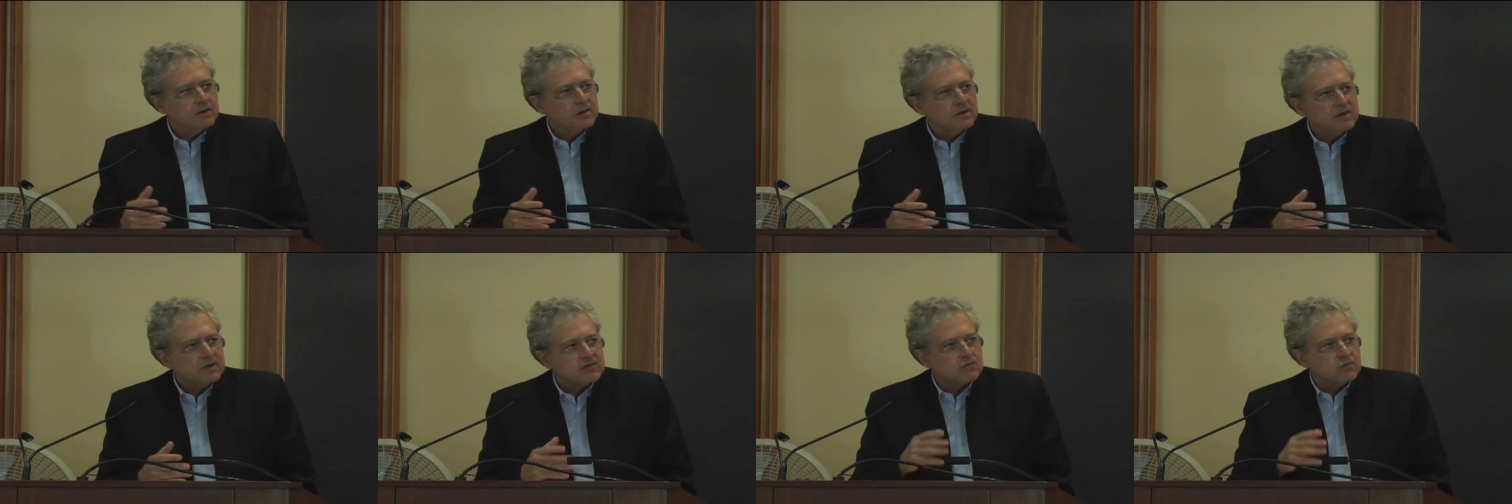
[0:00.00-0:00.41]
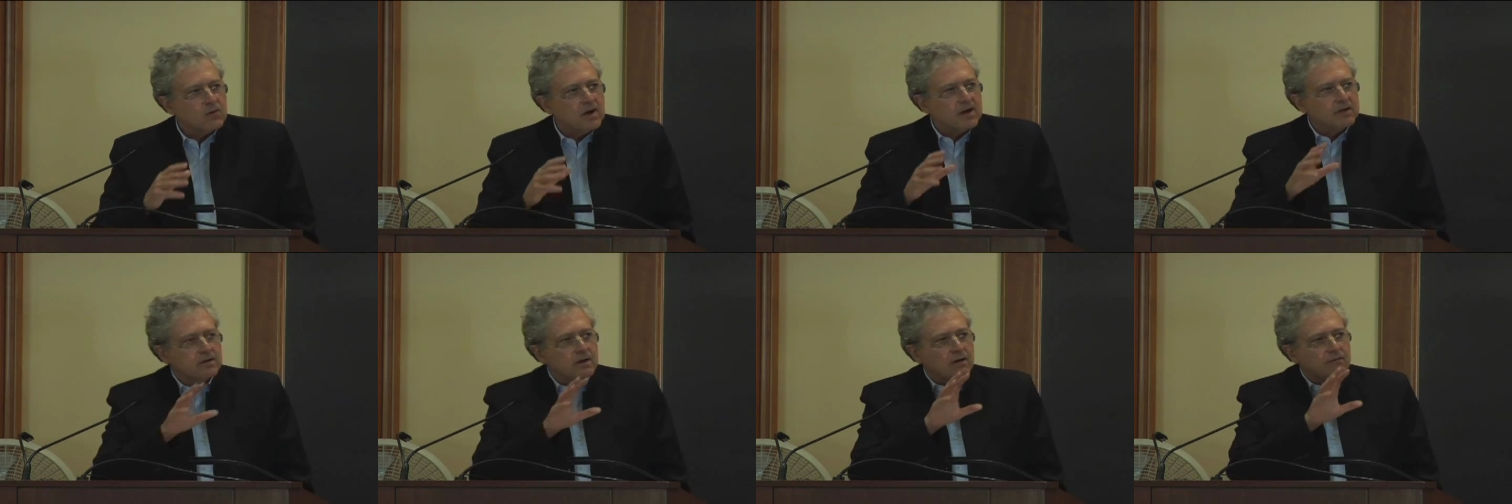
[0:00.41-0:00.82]
is
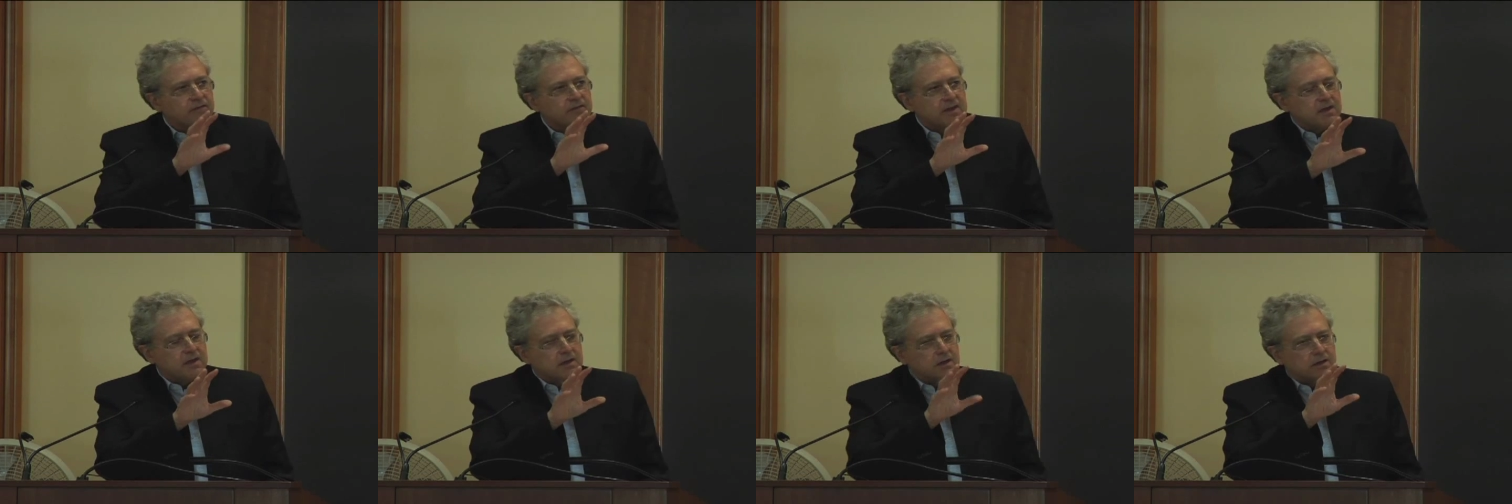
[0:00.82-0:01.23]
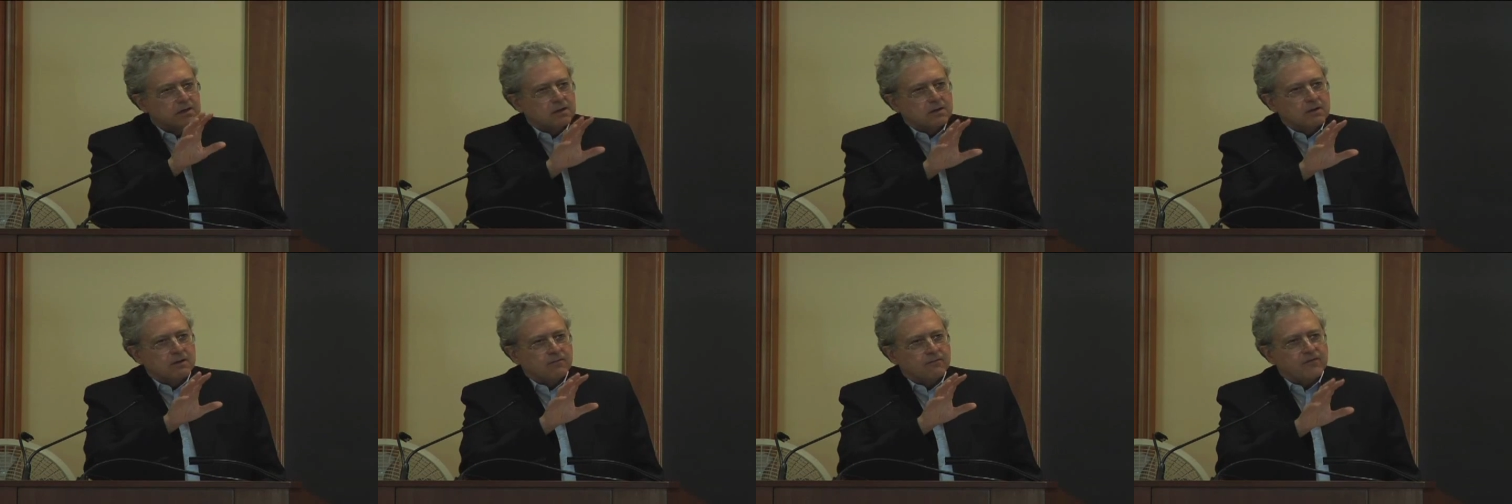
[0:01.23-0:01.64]
one of the
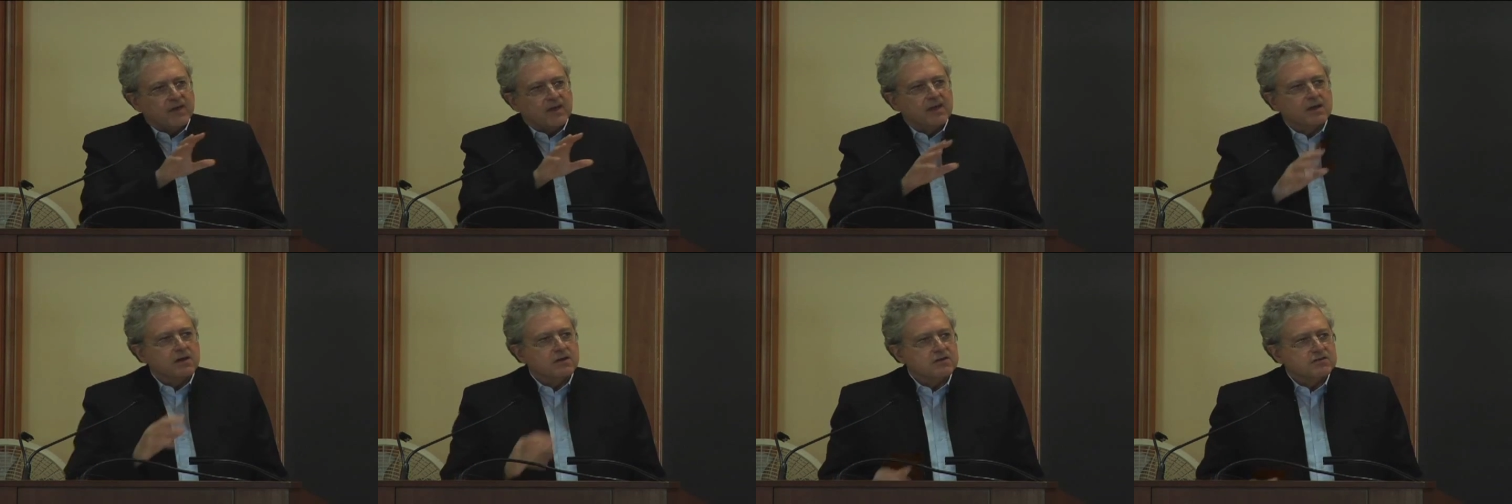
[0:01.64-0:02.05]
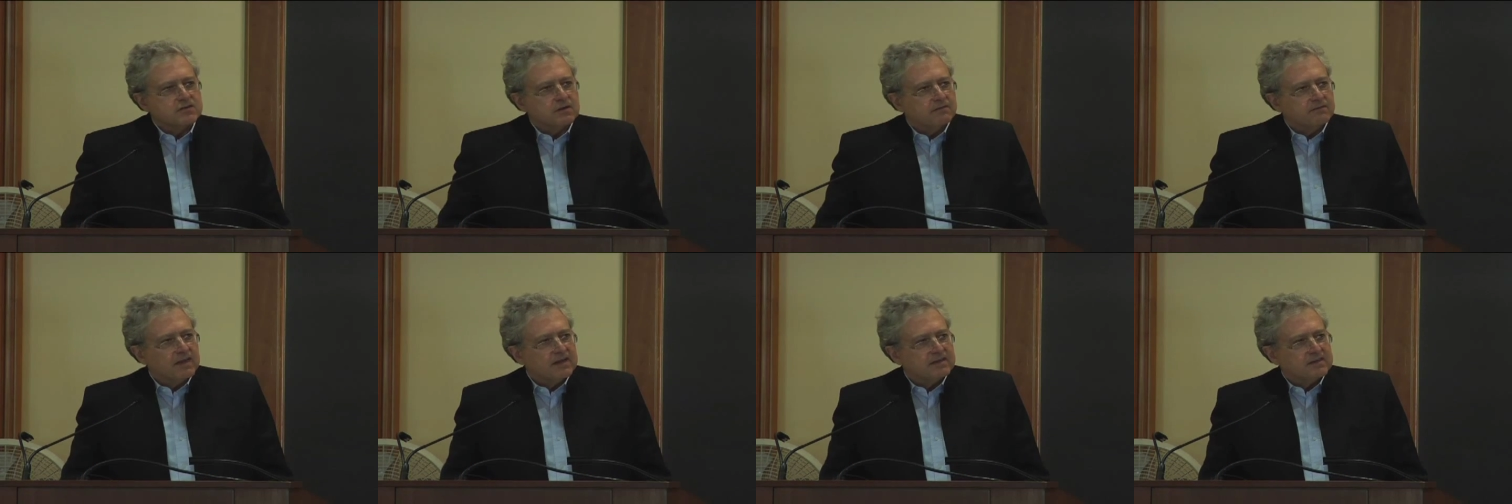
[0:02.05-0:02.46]
figures of
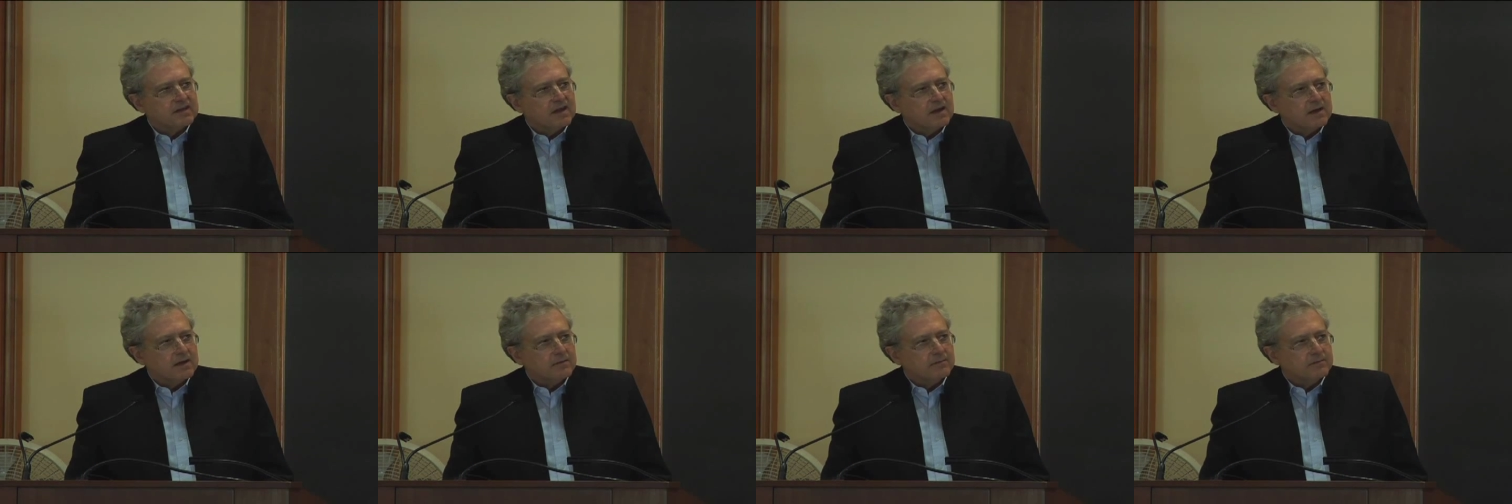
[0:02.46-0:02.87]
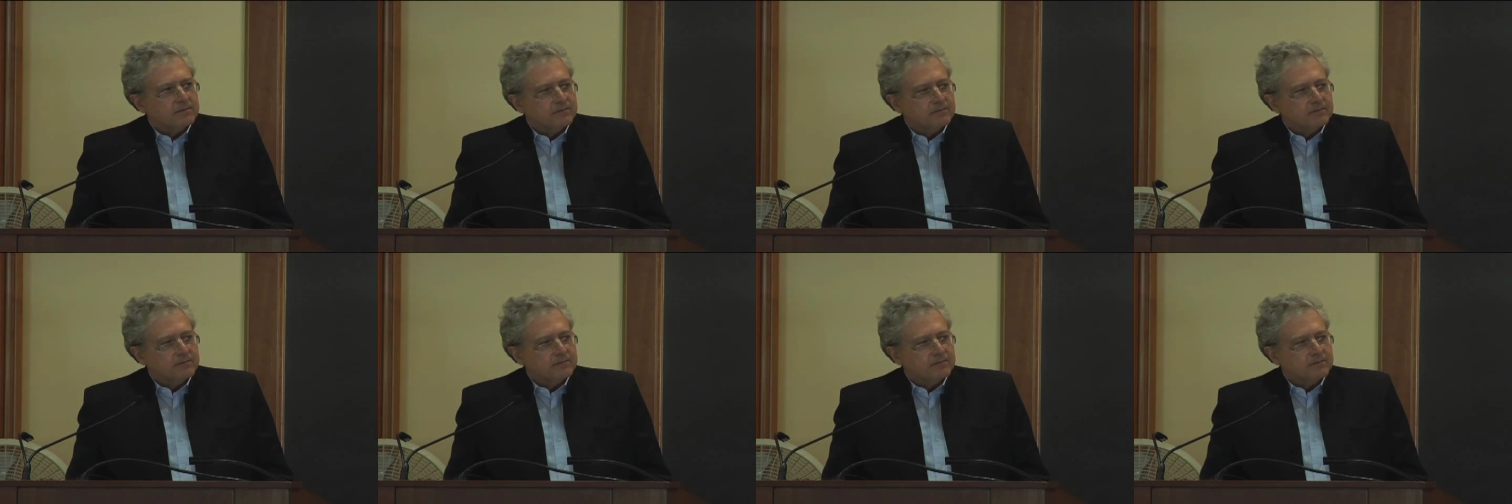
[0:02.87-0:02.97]
that time.